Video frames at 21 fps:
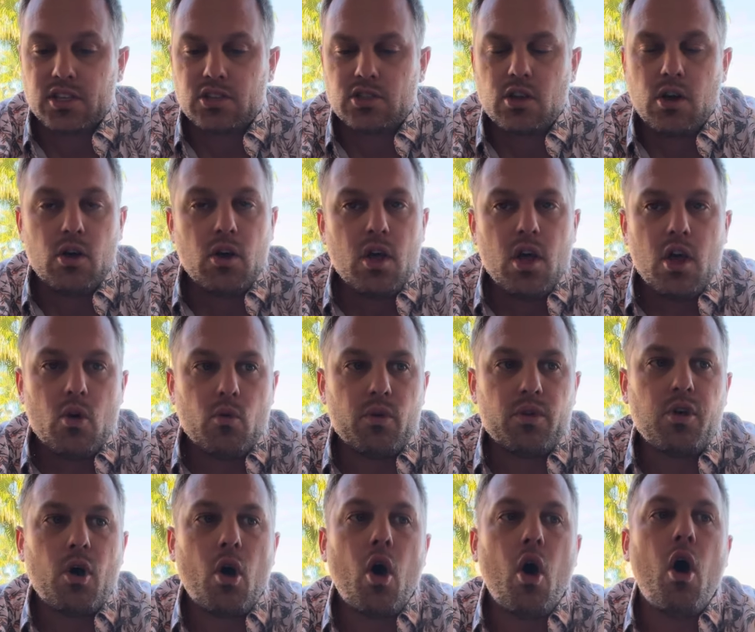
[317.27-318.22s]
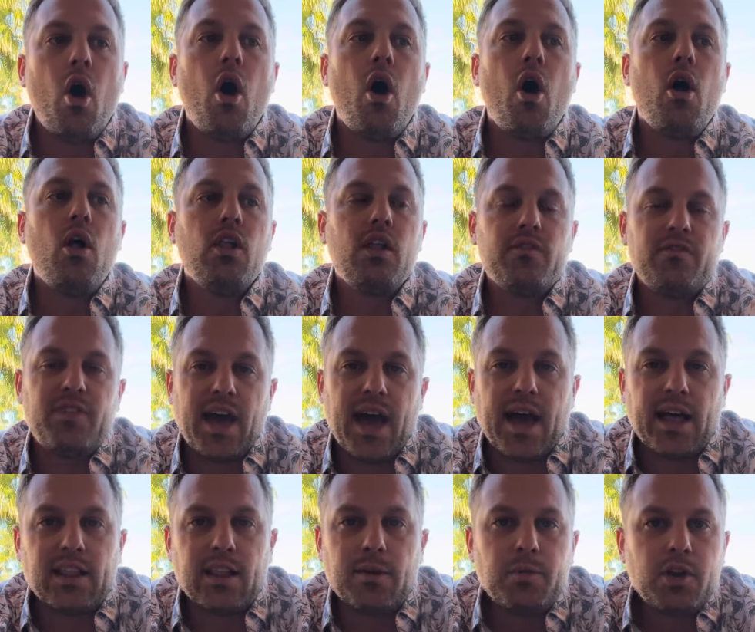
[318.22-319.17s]
So with all of
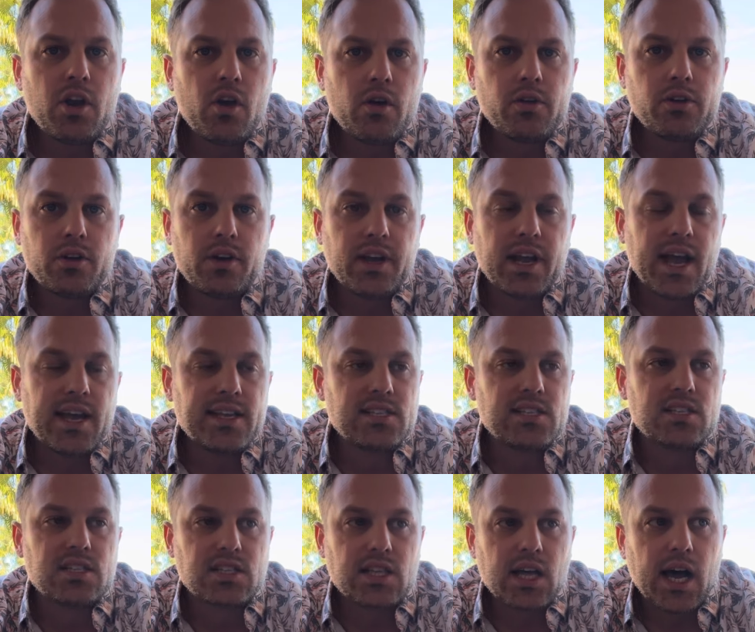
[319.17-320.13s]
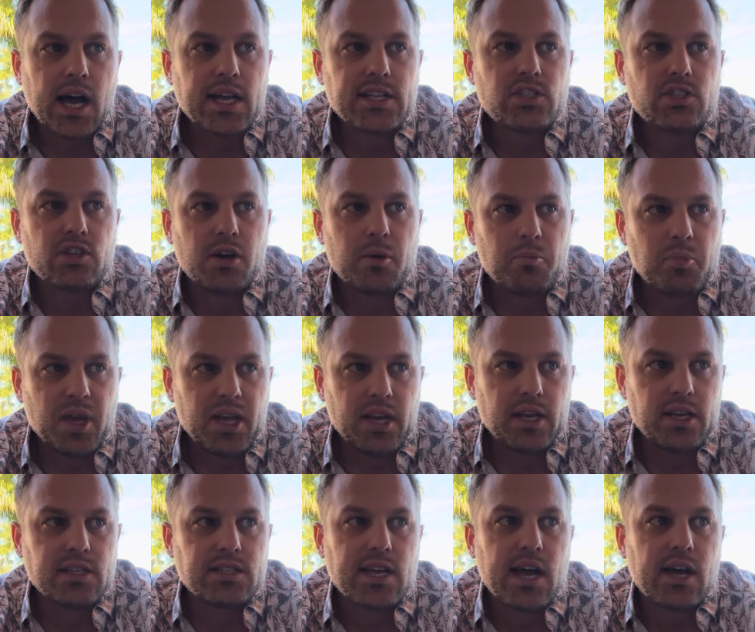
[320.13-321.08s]
that, let me know your guys' thoughts, your
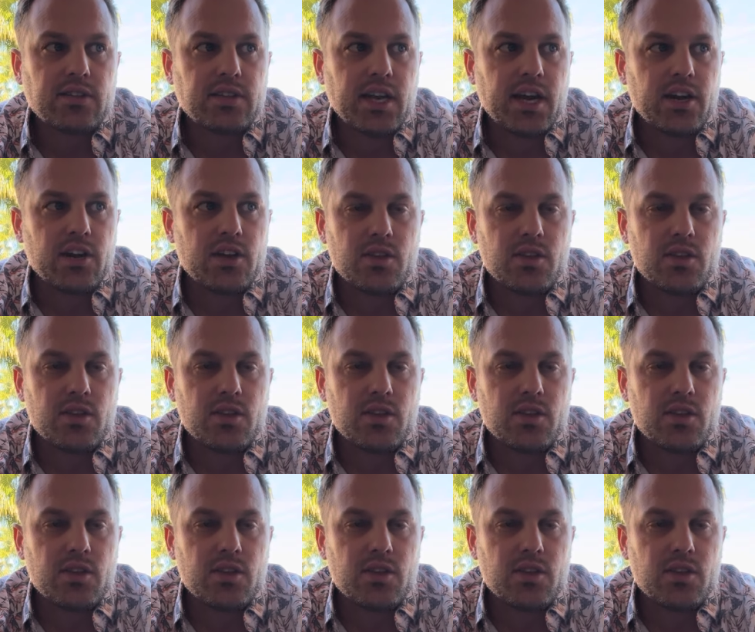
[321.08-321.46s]
opinions out there.